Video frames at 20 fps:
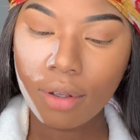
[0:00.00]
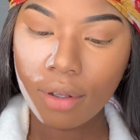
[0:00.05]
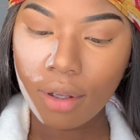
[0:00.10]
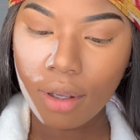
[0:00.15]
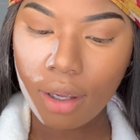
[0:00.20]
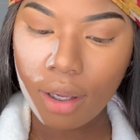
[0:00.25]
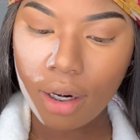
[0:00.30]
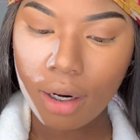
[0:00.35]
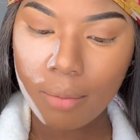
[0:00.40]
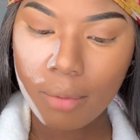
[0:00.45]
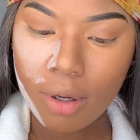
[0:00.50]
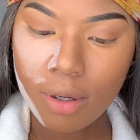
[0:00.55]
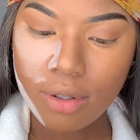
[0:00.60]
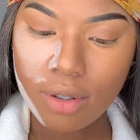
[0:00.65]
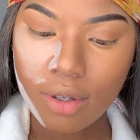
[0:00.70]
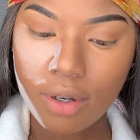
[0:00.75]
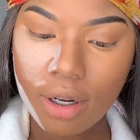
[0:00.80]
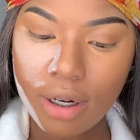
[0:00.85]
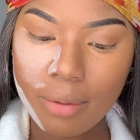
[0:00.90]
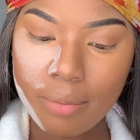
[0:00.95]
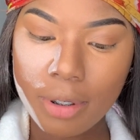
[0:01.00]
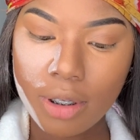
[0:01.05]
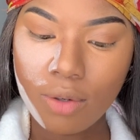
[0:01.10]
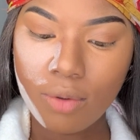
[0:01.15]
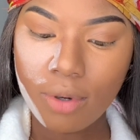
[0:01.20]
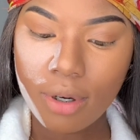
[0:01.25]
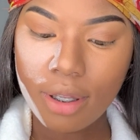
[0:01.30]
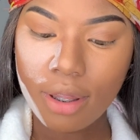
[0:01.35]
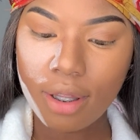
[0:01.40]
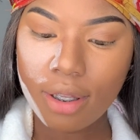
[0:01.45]
And I'm also going to be
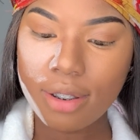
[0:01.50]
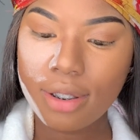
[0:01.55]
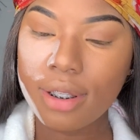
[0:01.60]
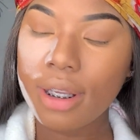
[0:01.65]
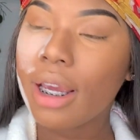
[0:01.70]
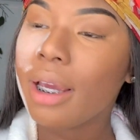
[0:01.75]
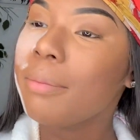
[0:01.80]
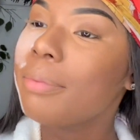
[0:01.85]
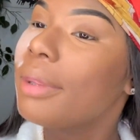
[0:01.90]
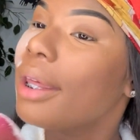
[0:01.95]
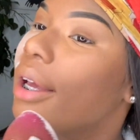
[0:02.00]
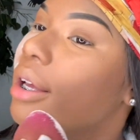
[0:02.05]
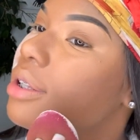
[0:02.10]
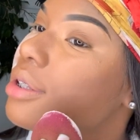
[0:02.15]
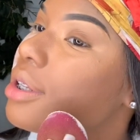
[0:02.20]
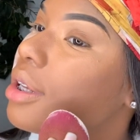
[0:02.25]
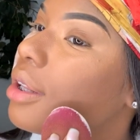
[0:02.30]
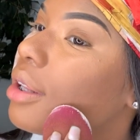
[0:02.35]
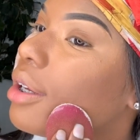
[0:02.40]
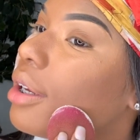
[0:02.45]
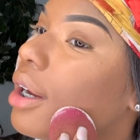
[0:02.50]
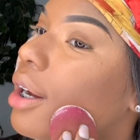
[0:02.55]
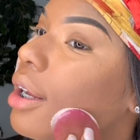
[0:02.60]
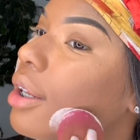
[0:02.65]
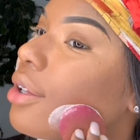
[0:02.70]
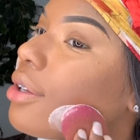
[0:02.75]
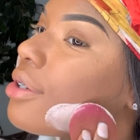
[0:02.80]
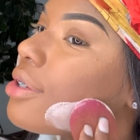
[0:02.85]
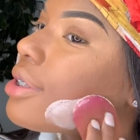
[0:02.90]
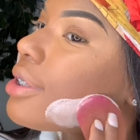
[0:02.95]
doing the same thing to the
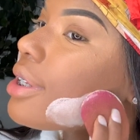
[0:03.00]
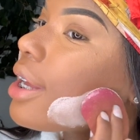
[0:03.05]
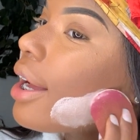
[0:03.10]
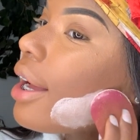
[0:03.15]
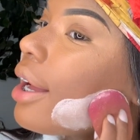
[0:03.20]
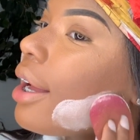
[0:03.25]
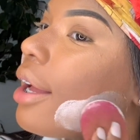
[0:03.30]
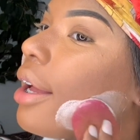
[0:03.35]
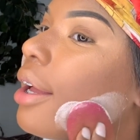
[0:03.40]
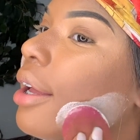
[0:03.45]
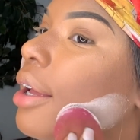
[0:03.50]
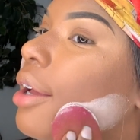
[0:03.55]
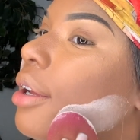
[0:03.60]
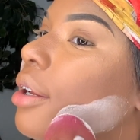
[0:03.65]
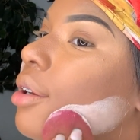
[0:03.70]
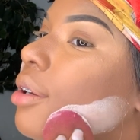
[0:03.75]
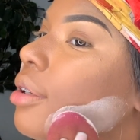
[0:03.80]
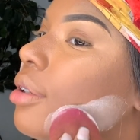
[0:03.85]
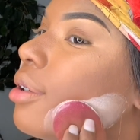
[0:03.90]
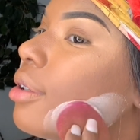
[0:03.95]
other side.